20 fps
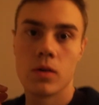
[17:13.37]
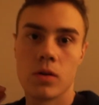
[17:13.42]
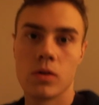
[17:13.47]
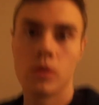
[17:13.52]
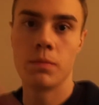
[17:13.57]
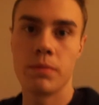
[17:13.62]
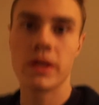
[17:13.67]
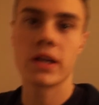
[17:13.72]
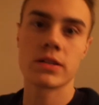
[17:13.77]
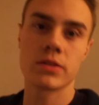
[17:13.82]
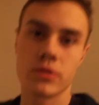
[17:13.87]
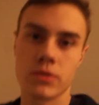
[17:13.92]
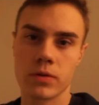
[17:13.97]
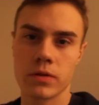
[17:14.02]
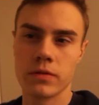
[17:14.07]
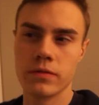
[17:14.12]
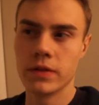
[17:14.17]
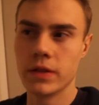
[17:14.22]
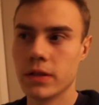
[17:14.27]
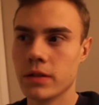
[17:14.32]
Hope you guys
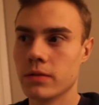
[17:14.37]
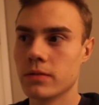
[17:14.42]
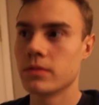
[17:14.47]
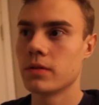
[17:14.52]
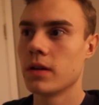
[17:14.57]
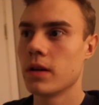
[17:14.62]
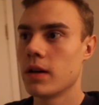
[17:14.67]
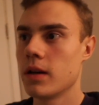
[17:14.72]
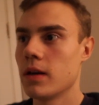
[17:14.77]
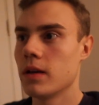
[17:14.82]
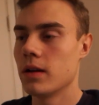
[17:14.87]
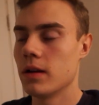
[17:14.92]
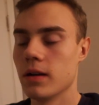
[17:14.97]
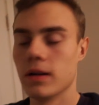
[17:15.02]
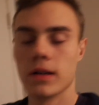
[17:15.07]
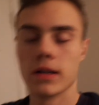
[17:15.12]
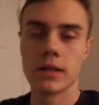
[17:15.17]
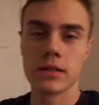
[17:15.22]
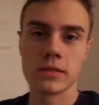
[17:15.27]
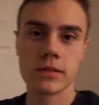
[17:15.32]
enjoyed the video.
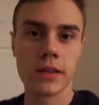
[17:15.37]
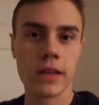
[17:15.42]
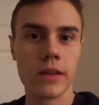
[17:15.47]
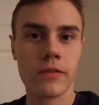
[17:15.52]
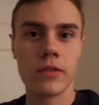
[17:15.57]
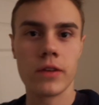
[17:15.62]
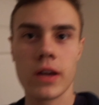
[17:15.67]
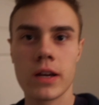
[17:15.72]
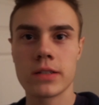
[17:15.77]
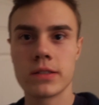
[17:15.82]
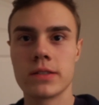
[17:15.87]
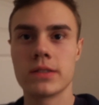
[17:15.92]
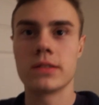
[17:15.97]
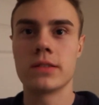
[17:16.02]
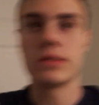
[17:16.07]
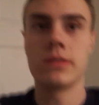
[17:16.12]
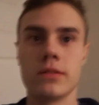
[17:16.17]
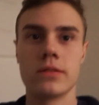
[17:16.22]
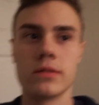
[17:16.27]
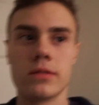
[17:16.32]
Uh, if you
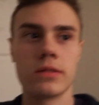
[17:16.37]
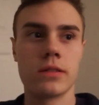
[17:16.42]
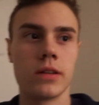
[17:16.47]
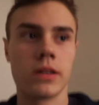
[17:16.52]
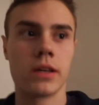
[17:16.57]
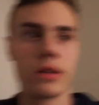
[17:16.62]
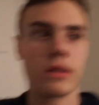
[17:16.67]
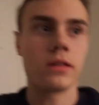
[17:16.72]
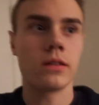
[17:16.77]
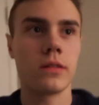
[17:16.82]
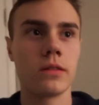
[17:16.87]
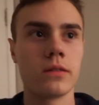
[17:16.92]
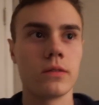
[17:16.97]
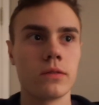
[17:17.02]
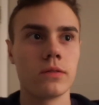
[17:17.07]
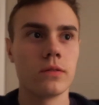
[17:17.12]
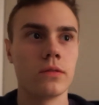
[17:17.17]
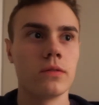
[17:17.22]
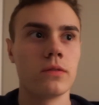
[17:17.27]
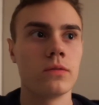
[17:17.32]
guys, like,
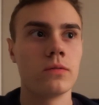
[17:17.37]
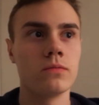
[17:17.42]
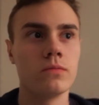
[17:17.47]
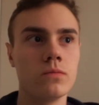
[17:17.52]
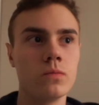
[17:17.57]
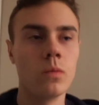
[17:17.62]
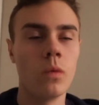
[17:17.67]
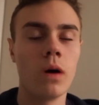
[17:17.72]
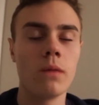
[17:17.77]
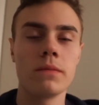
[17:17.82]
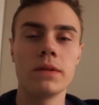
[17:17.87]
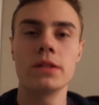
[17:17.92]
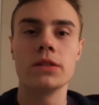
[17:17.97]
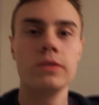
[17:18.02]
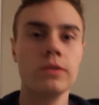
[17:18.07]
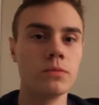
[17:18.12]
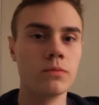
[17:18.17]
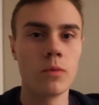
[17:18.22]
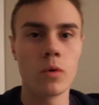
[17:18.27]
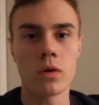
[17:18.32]
want me to
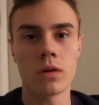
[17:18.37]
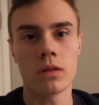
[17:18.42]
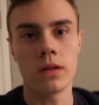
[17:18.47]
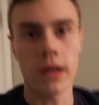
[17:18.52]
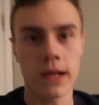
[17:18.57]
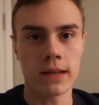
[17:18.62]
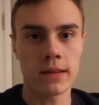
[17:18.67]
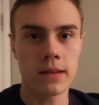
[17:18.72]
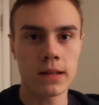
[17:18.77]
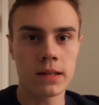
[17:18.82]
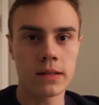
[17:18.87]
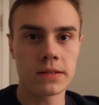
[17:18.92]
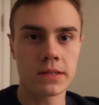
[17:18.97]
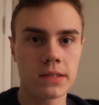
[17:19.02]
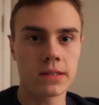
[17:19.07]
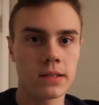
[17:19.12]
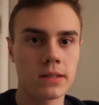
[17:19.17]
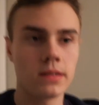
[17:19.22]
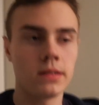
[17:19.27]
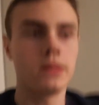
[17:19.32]
do more like
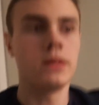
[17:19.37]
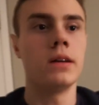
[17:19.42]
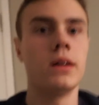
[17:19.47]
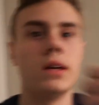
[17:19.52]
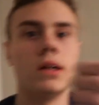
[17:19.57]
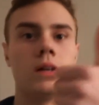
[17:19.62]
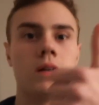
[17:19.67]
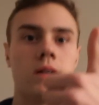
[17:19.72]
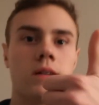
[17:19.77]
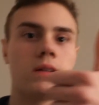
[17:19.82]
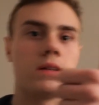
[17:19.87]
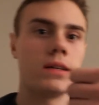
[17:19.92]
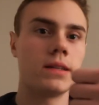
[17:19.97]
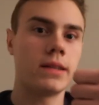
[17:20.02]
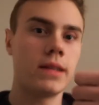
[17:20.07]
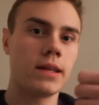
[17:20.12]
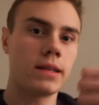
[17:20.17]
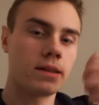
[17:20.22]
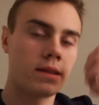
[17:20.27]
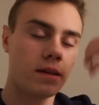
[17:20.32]
this, hit
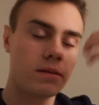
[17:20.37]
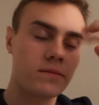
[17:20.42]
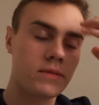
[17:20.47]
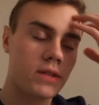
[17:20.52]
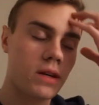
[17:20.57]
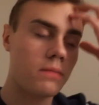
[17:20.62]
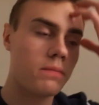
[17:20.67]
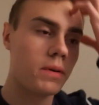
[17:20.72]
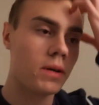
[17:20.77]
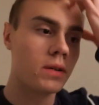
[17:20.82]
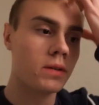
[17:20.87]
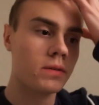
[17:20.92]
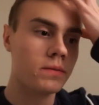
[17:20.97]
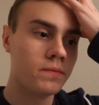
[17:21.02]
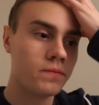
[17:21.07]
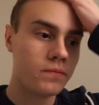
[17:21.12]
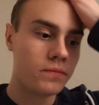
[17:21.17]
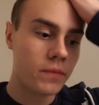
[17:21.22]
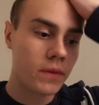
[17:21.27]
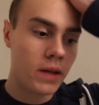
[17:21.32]
that thumbs up button
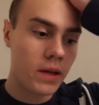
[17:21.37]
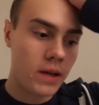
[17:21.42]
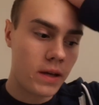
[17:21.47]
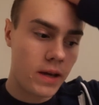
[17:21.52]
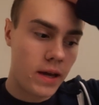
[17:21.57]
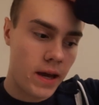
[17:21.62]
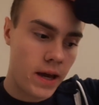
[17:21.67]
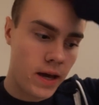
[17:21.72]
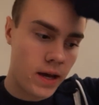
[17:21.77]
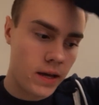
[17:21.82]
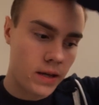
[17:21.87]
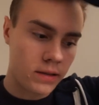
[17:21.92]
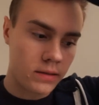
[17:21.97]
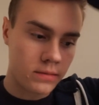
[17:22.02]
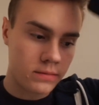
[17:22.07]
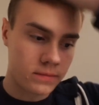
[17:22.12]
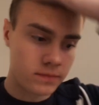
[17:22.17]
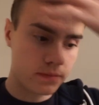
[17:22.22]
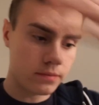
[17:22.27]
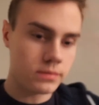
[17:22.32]
and
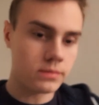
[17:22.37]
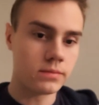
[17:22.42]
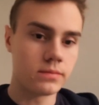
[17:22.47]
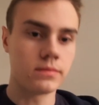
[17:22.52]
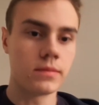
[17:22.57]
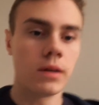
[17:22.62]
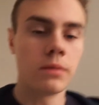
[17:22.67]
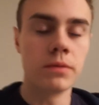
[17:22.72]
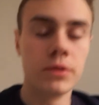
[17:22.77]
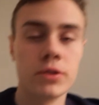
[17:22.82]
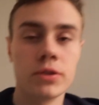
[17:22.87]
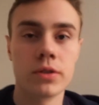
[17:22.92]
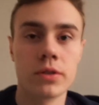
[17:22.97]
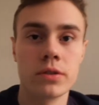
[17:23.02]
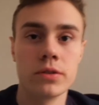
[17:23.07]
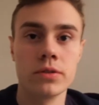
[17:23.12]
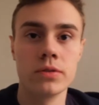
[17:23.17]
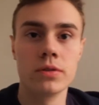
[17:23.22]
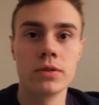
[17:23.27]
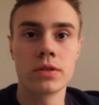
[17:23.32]
I'll be sure
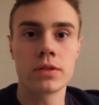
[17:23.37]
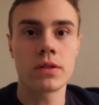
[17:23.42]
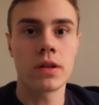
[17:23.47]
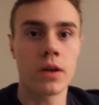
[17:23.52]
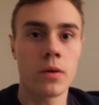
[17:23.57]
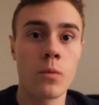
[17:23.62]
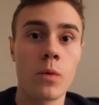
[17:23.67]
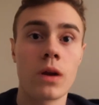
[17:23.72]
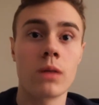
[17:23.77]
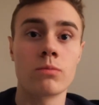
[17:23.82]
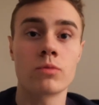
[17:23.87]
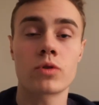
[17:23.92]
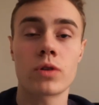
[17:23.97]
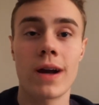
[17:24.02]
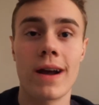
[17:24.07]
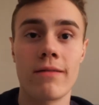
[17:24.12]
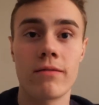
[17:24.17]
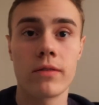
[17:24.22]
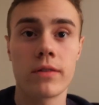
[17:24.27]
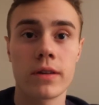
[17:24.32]
to do this like when I'm
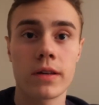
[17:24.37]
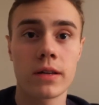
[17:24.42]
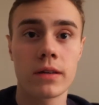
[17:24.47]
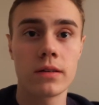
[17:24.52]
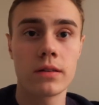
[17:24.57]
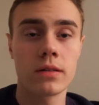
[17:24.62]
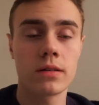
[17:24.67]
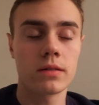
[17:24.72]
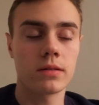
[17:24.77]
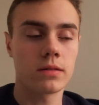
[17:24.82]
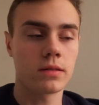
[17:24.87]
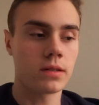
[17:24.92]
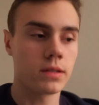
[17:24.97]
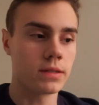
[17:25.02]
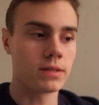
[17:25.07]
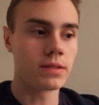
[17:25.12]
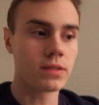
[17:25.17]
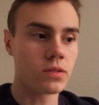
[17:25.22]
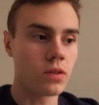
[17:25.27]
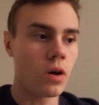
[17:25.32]
traveling
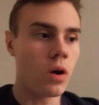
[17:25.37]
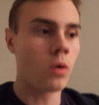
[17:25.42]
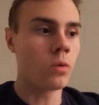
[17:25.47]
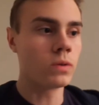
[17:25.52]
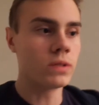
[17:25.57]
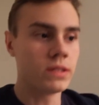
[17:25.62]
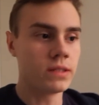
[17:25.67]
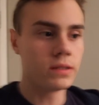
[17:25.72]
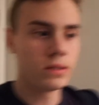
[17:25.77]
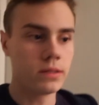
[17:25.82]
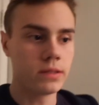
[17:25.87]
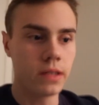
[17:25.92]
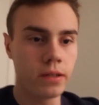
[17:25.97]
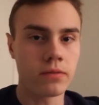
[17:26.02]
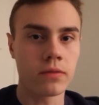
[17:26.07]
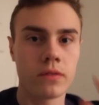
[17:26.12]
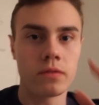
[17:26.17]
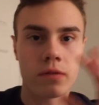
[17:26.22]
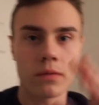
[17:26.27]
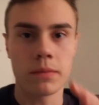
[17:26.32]
because it's always
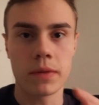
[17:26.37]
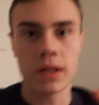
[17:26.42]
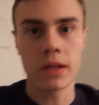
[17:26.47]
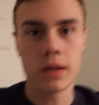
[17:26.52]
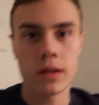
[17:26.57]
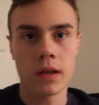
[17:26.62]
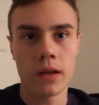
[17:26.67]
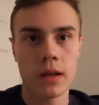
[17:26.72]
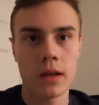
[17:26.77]
different for me.